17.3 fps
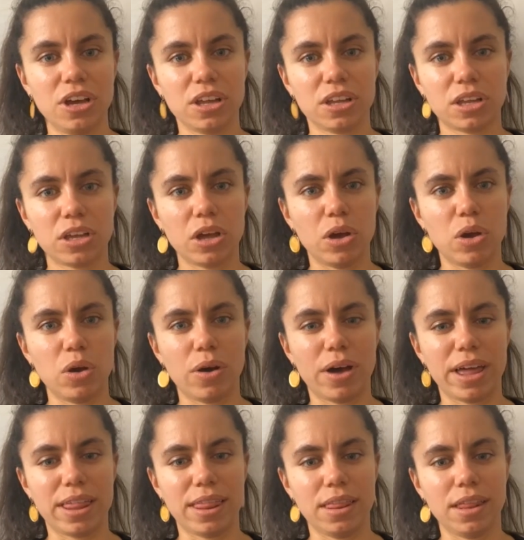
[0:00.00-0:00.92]
So
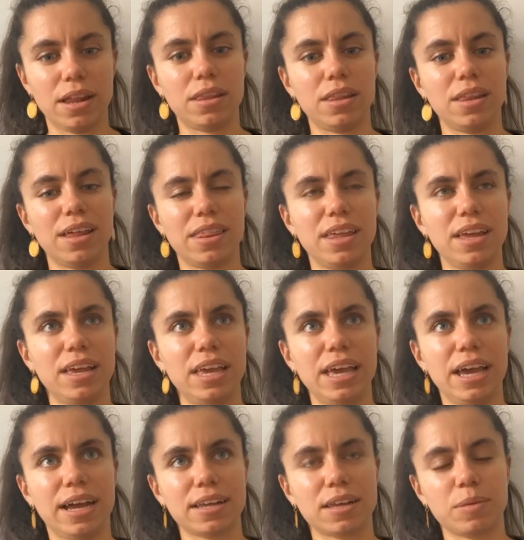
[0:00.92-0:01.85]
I, I think he
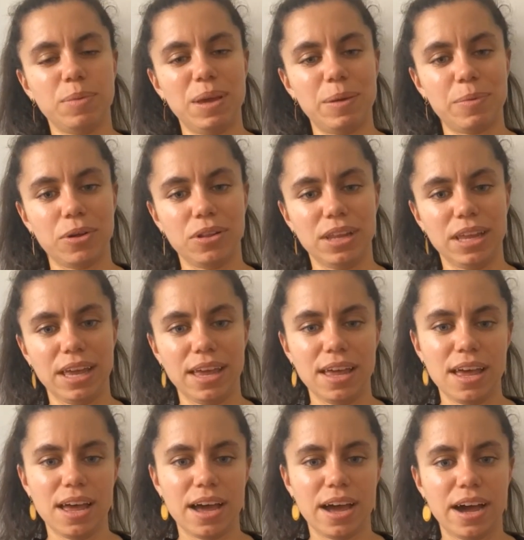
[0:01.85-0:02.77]
asked me about the
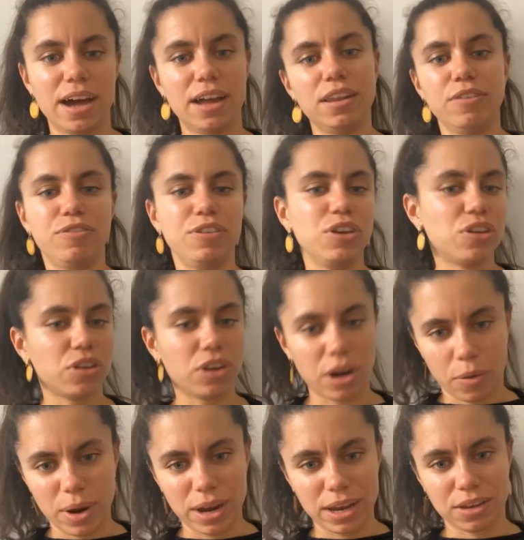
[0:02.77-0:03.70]
uh, diffusion
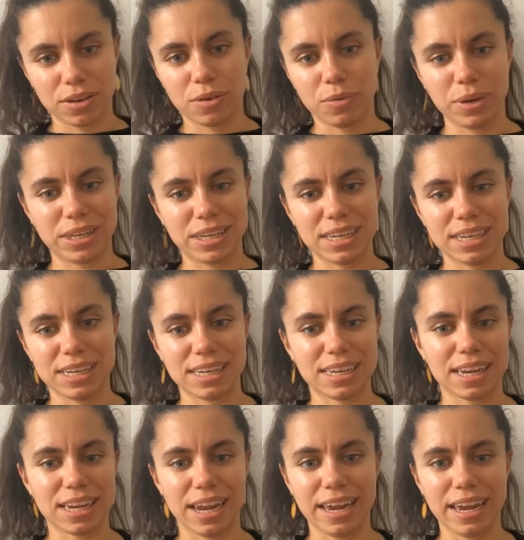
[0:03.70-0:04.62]
equation, which
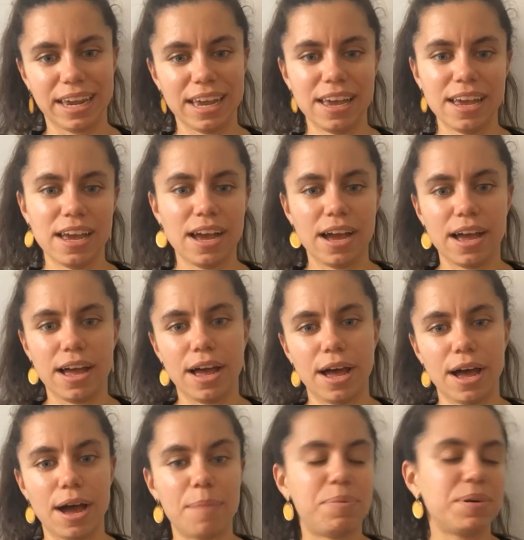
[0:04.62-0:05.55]
is like
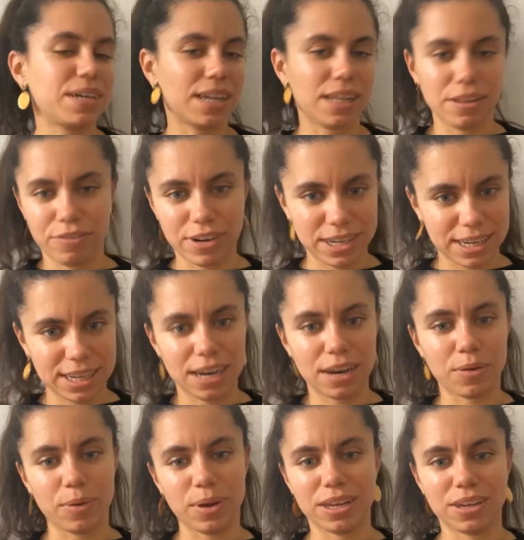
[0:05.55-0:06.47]
uh, a partial differential
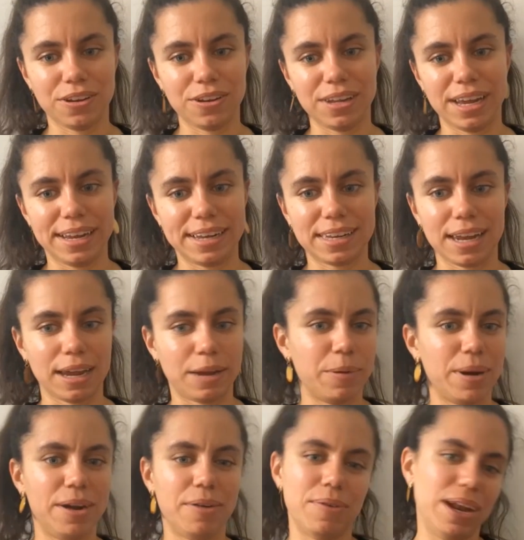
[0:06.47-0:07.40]
equation that's like
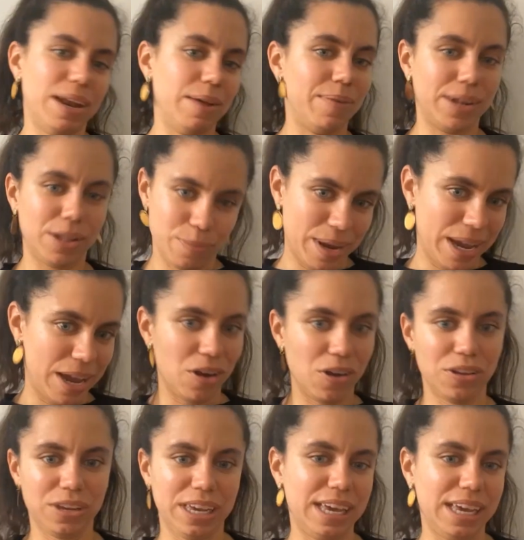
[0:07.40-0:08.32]
very relevant to
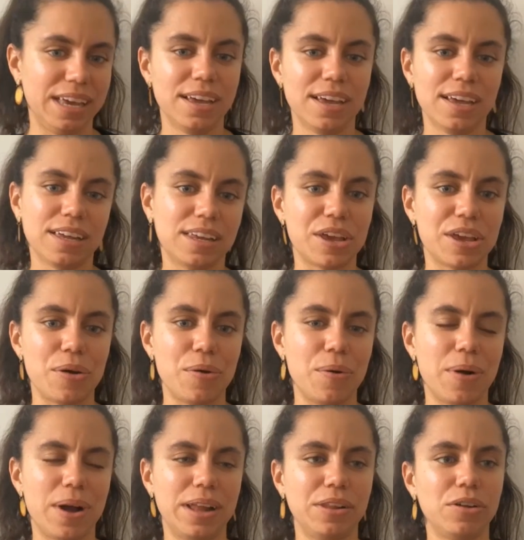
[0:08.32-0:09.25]
biology.
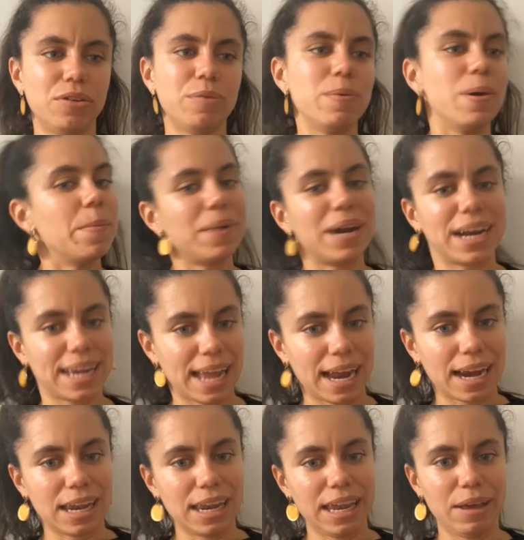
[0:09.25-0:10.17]
So I don't remember
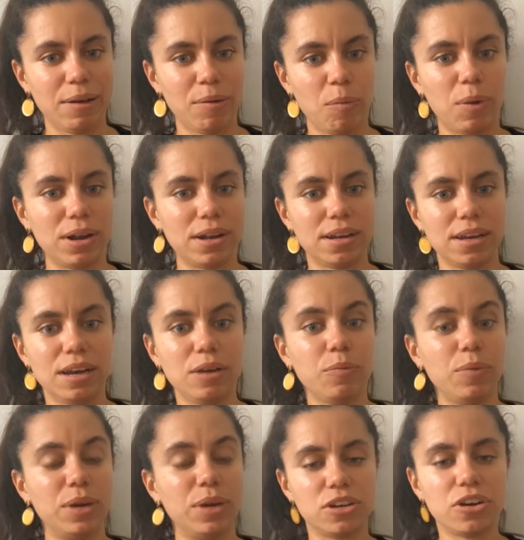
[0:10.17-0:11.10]
exactly what in
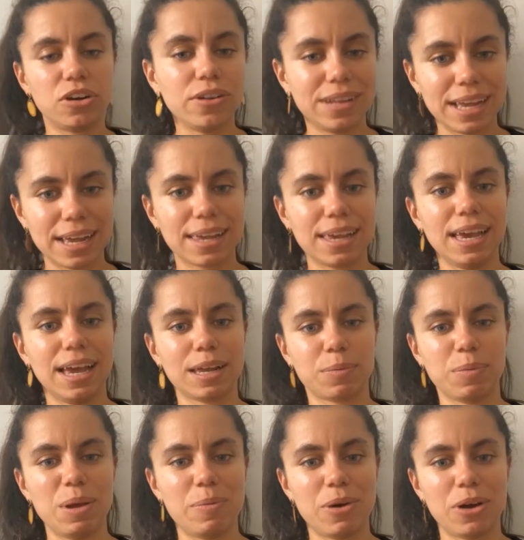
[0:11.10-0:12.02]
which context he asked
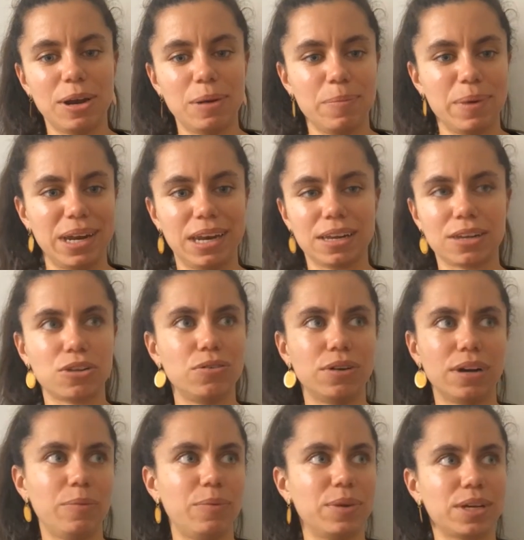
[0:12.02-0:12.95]
me about it, but
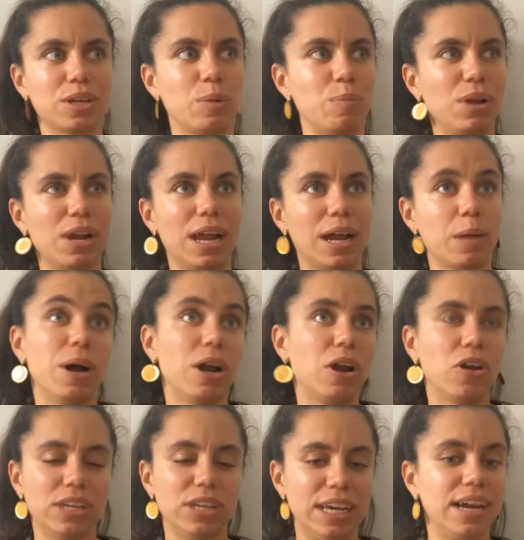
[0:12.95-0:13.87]
surely it was something like
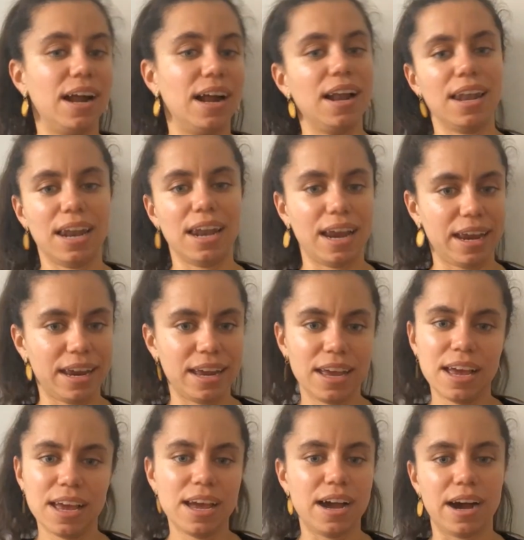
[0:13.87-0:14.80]
biological, like
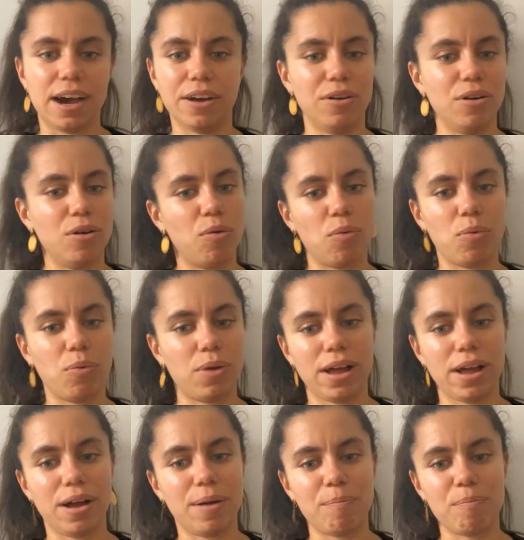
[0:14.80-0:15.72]
I don't know
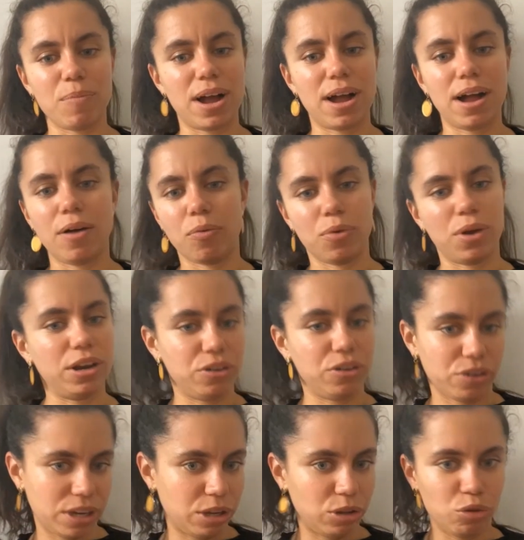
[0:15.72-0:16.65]
um, how could I
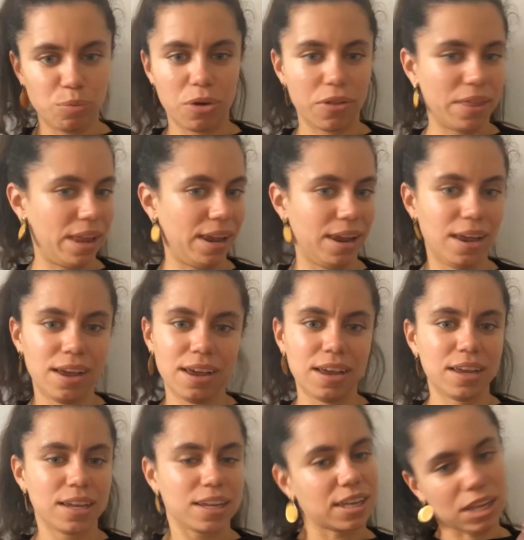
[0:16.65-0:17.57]
use to model
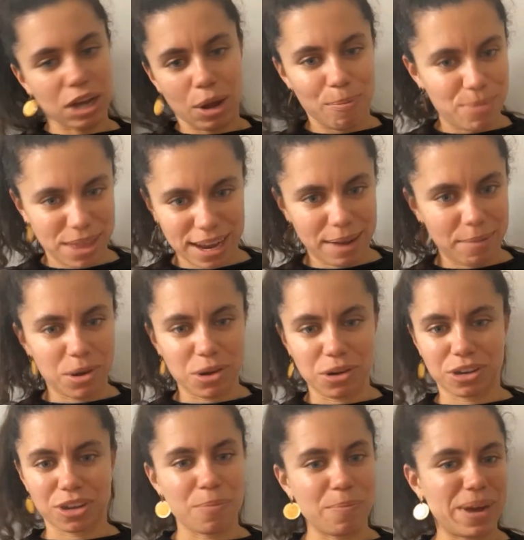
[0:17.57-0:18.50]
something
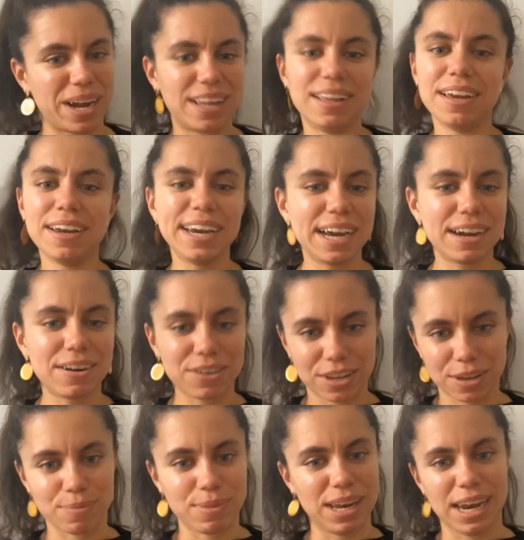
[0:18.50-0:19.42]
about some bacteria or
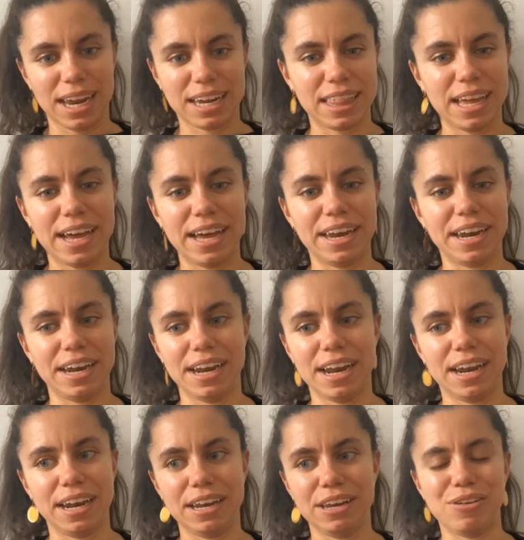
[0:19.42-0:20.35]
something like that and,
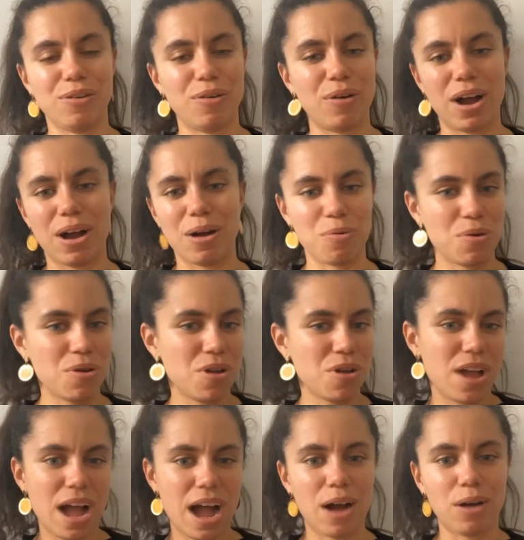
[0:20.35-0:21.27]
and you know how
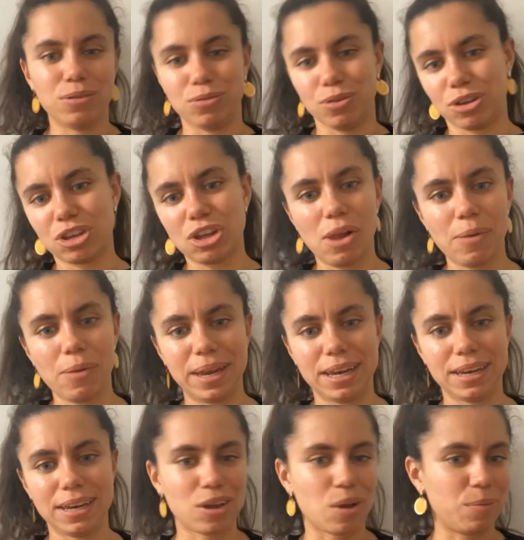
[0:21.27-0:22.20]
how to solve it
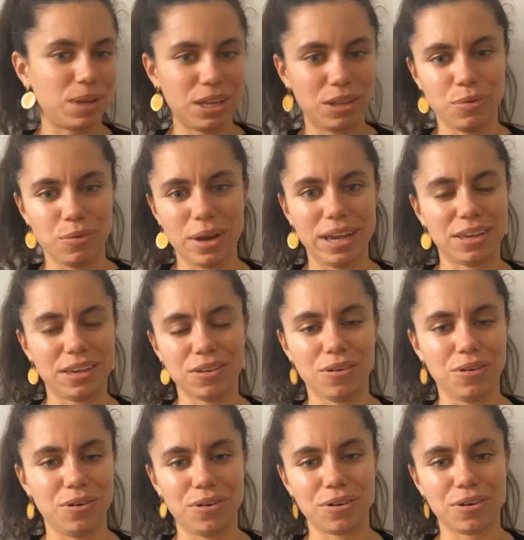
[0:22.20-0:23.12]
in some
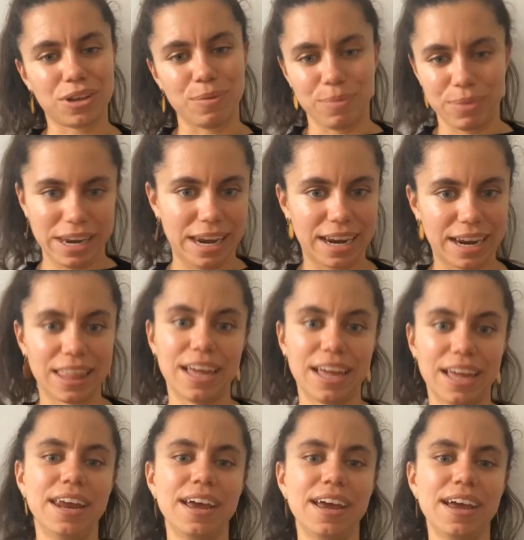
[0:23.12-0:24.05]
situation or something like that